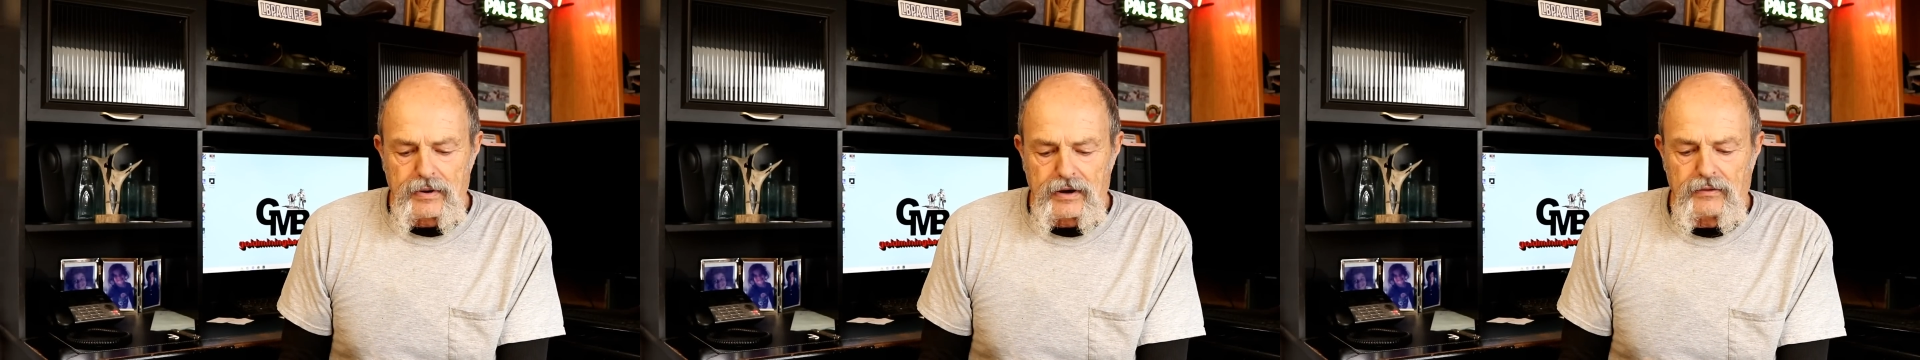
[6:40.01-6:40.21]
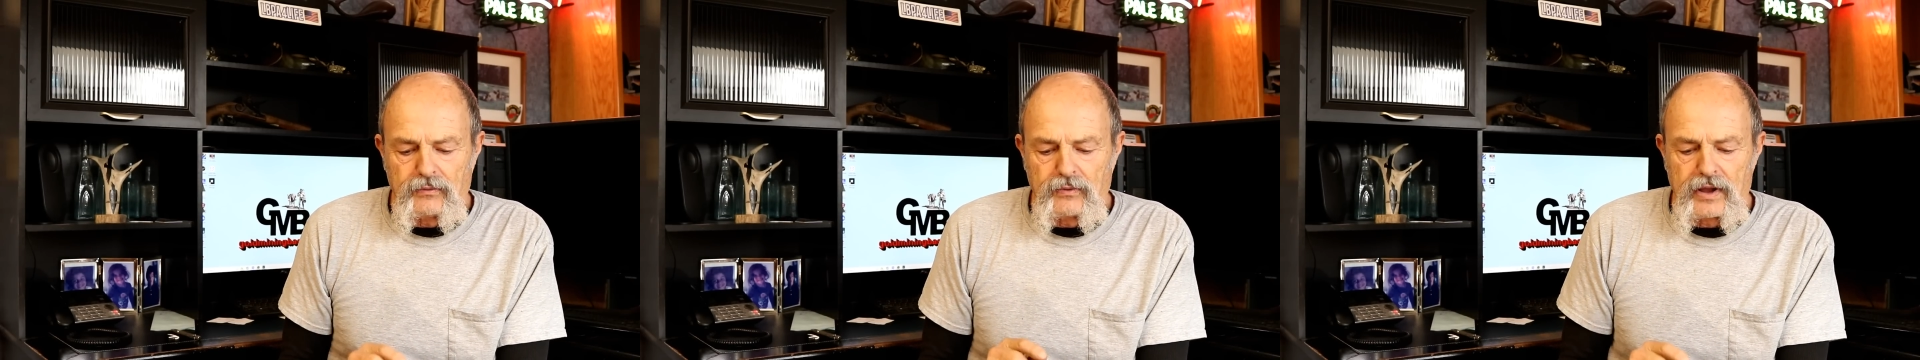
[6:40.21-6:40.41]

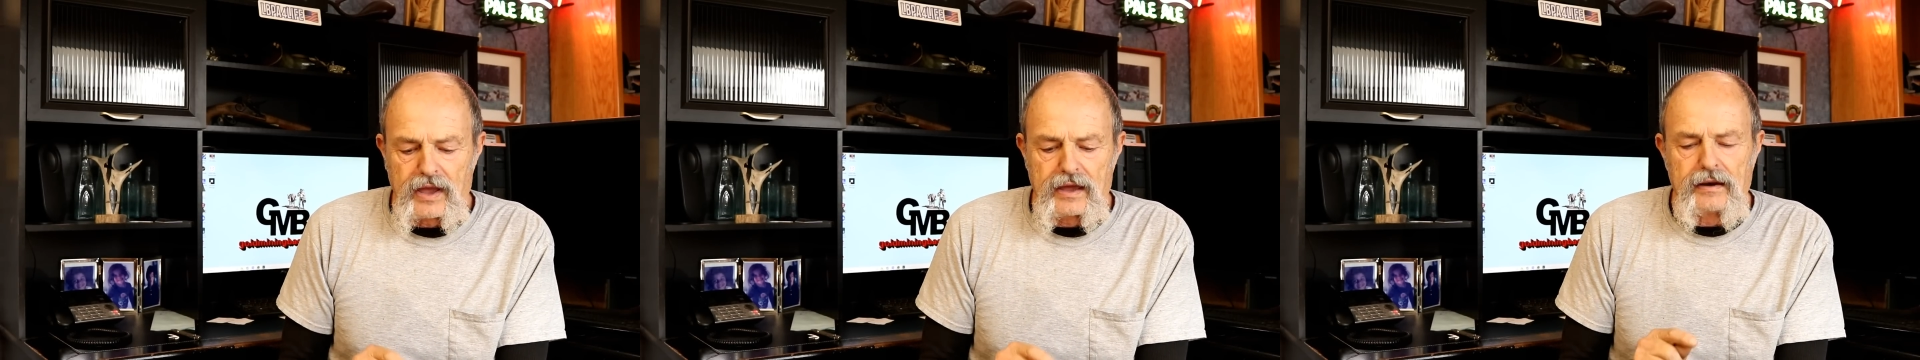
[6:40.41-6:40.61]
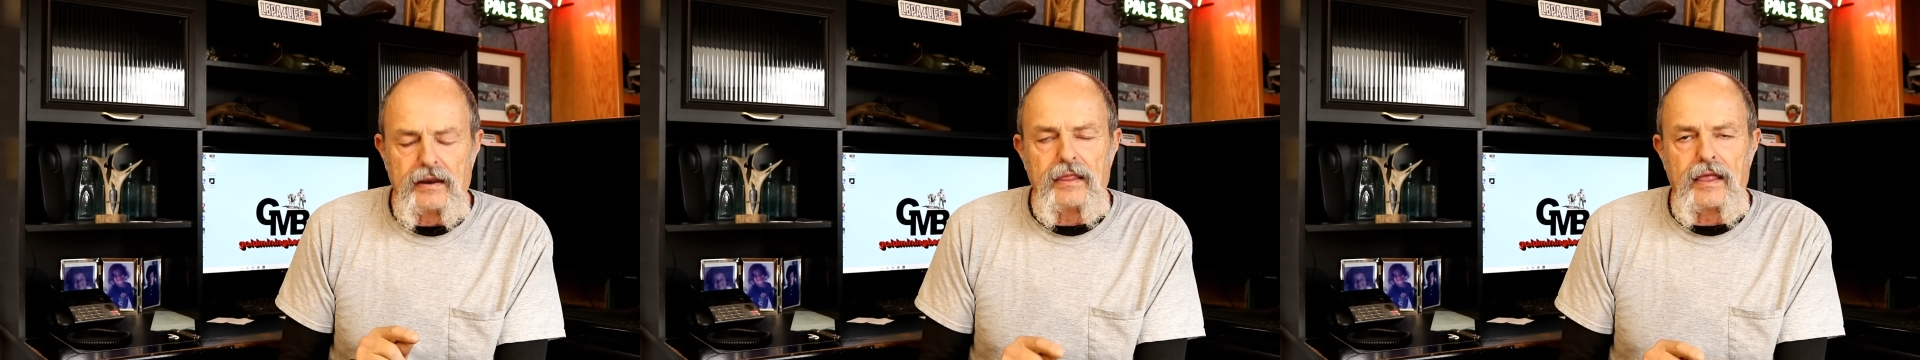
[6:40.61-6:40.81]
but we
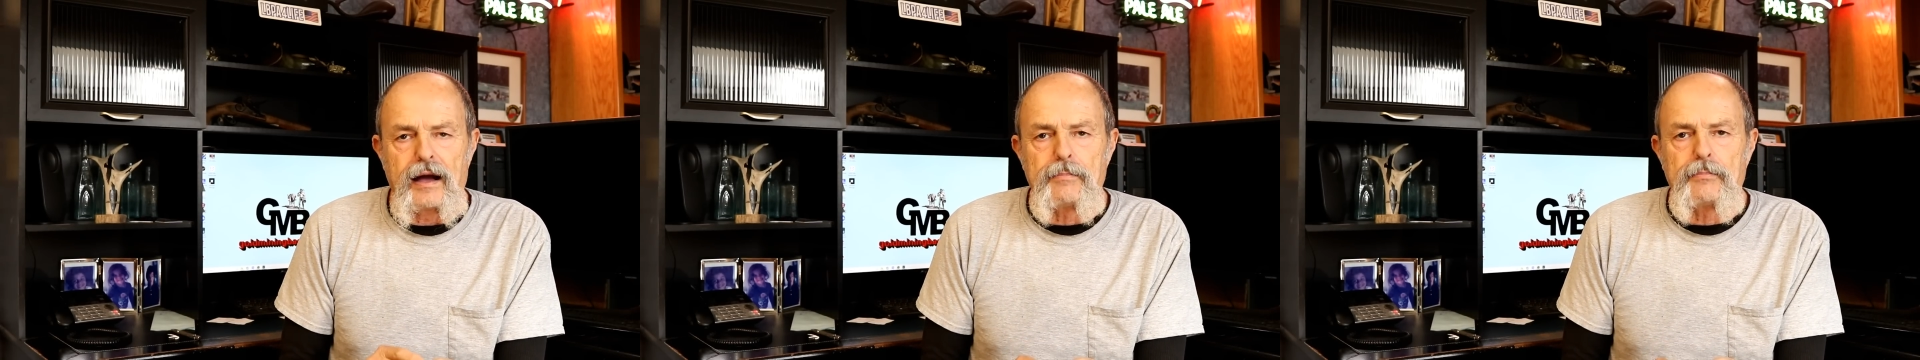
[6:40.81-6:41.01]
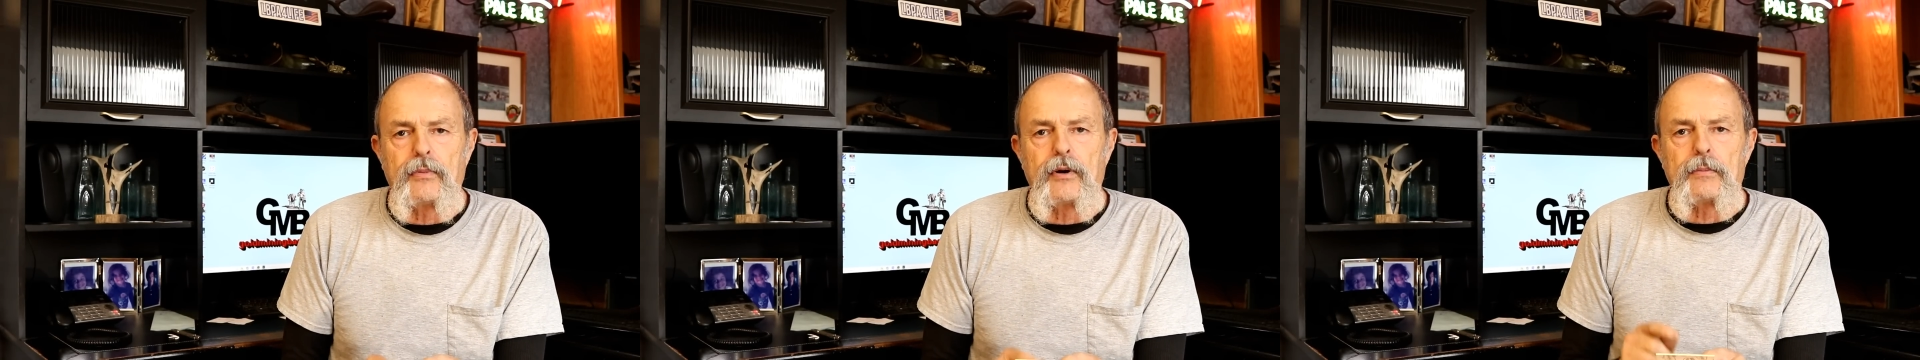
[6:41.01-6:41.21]
ended
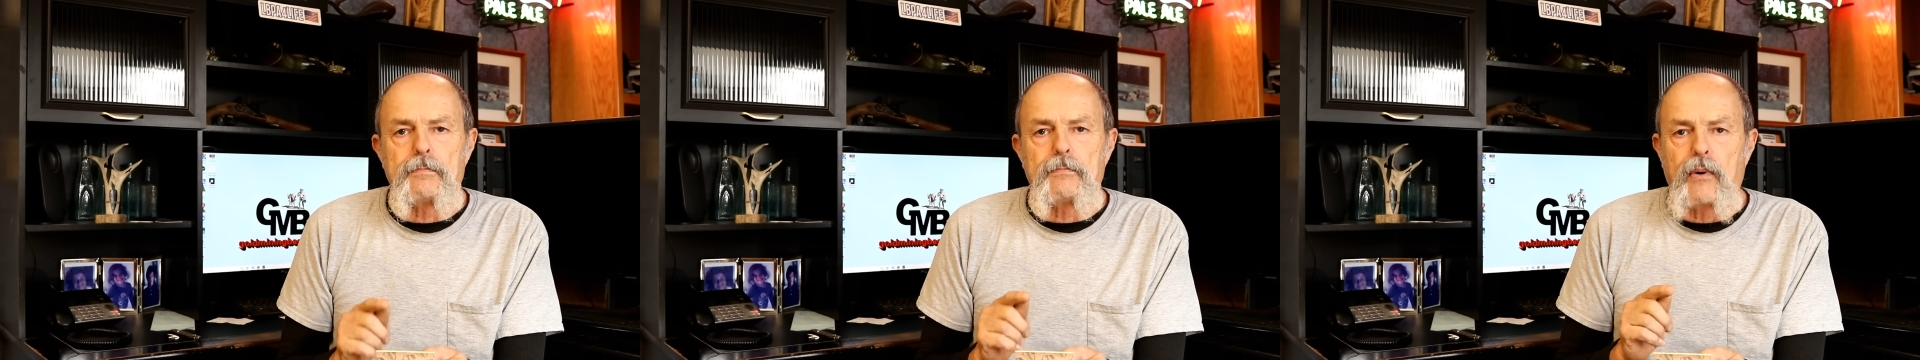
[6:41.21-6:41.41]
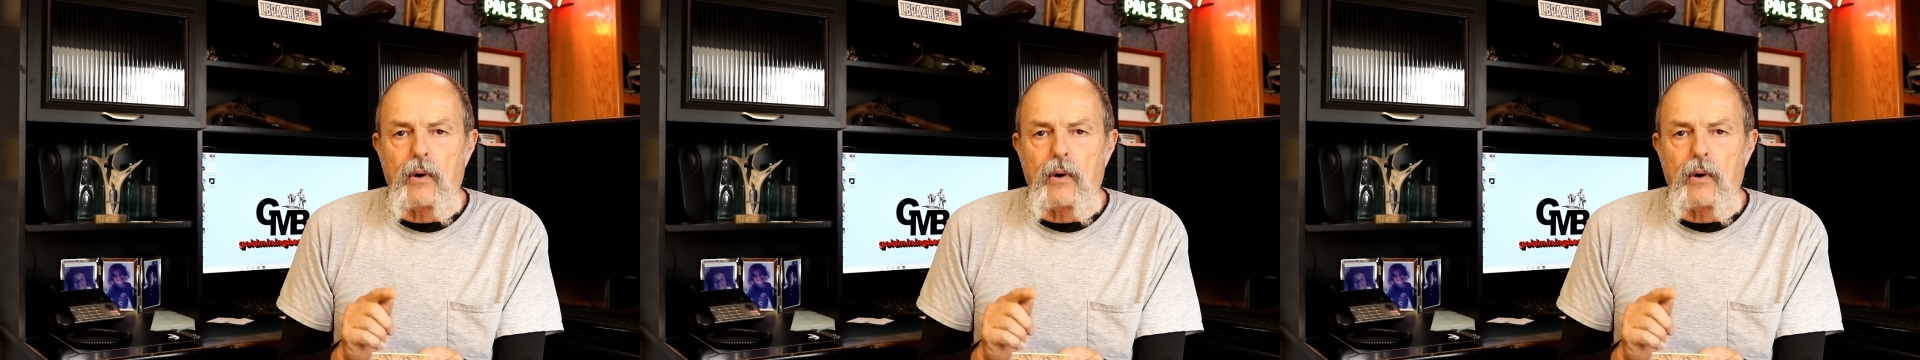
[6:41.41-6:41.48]
up with